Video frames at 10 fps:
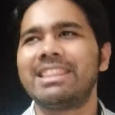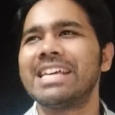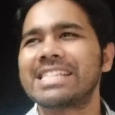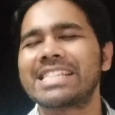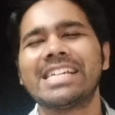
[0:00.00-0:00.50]

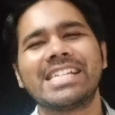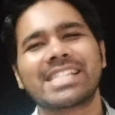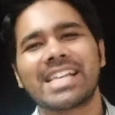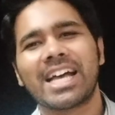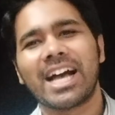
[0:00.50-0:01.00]
This
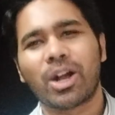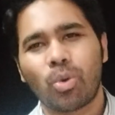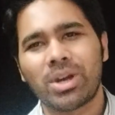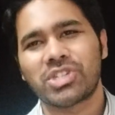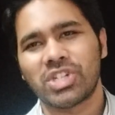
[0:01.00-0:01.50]
is a
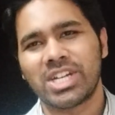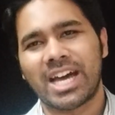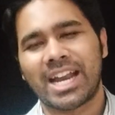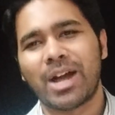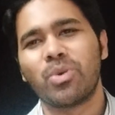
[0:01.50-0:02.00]
question
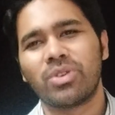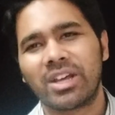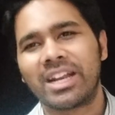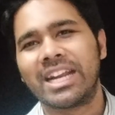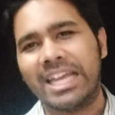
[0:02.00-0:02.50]
around
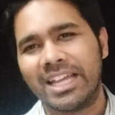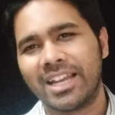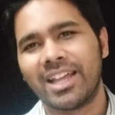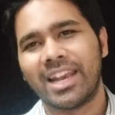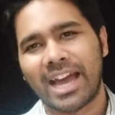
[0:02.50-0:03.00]

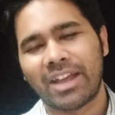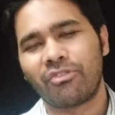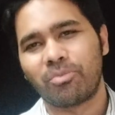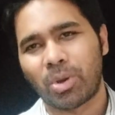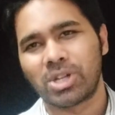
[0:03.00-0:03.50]
real
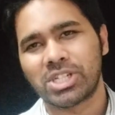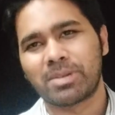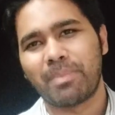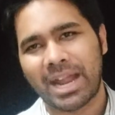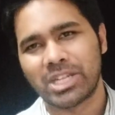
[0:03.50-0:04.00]
life
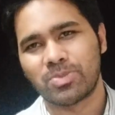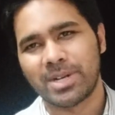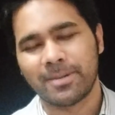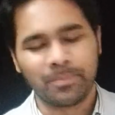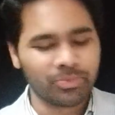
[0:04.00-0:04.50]
project
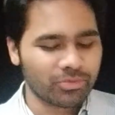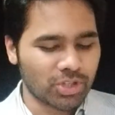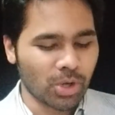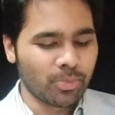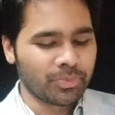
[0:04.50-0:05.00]
management.
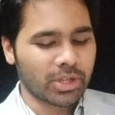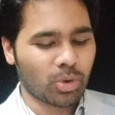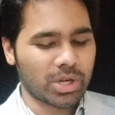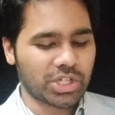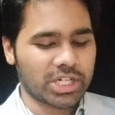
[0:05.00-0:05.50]
So the
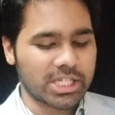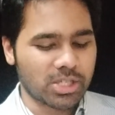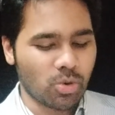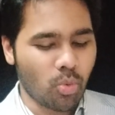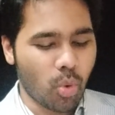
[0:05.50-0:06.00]
question
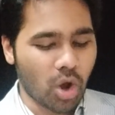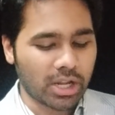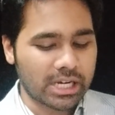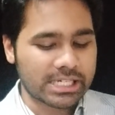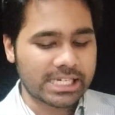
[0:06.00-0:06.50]
is, what
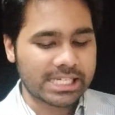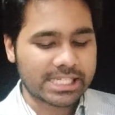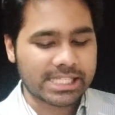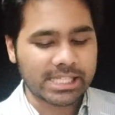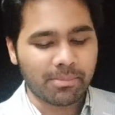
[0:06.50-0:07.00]
are
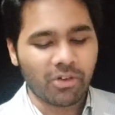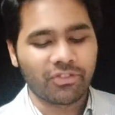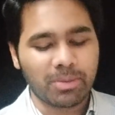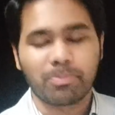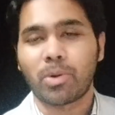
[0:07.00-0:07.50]
some
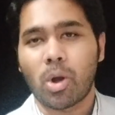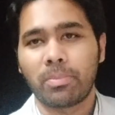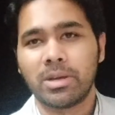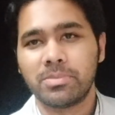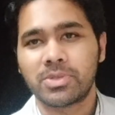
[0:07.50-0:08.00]
of the
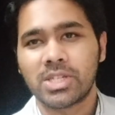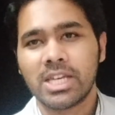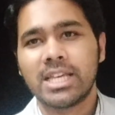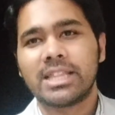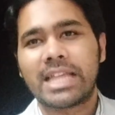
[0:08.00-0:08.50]
problems
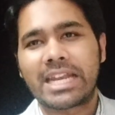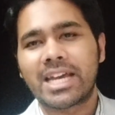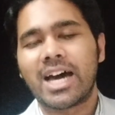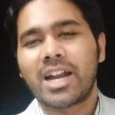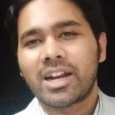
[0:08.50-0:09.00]
that
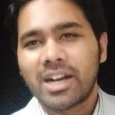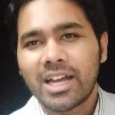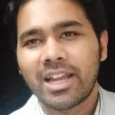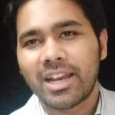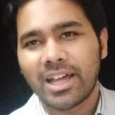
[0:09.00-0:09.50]
a
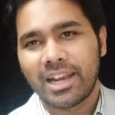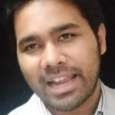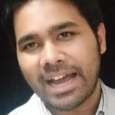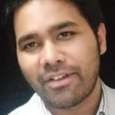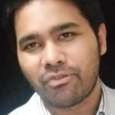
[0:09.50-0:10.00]
real
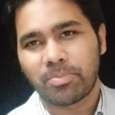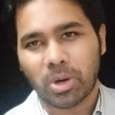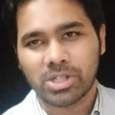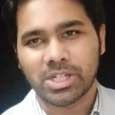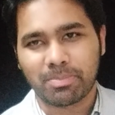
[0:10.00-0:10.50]
life
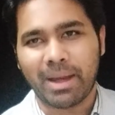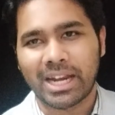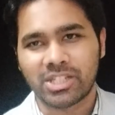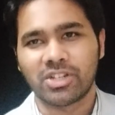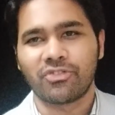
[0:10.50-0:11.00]
project
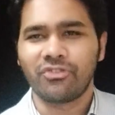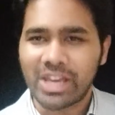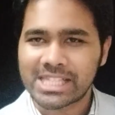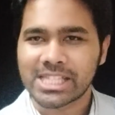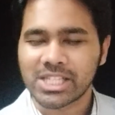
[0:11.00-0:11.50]
manager
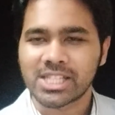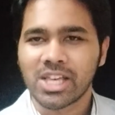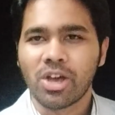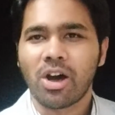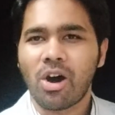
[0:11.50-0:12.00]
faces
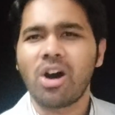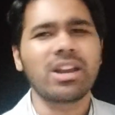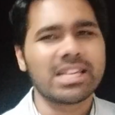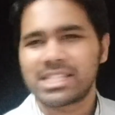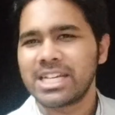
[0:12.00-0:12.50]

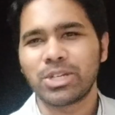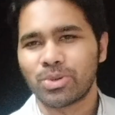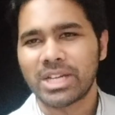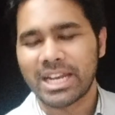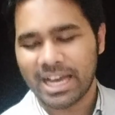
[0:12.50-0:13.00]
on his
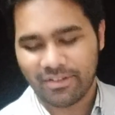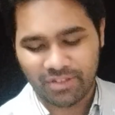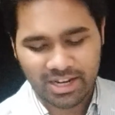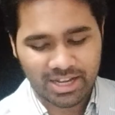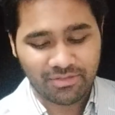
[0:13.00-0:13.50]
day-to-day life?
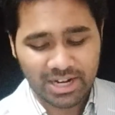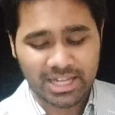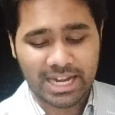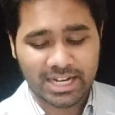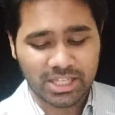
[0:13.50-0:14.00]
And I
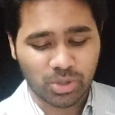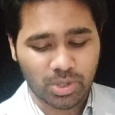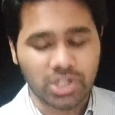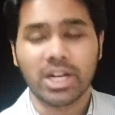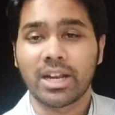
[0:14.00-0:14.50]
really like this
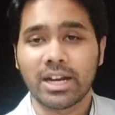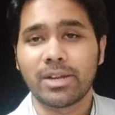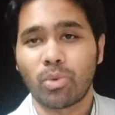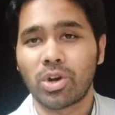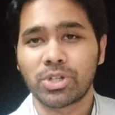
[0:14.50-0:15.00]
question. I
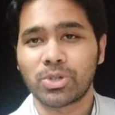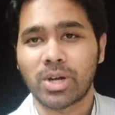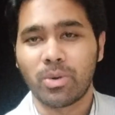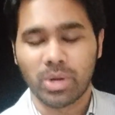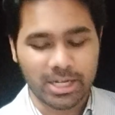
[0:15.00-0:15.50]
really wanted to
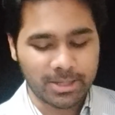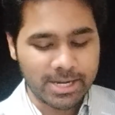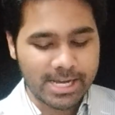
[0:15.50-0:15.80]
cover it.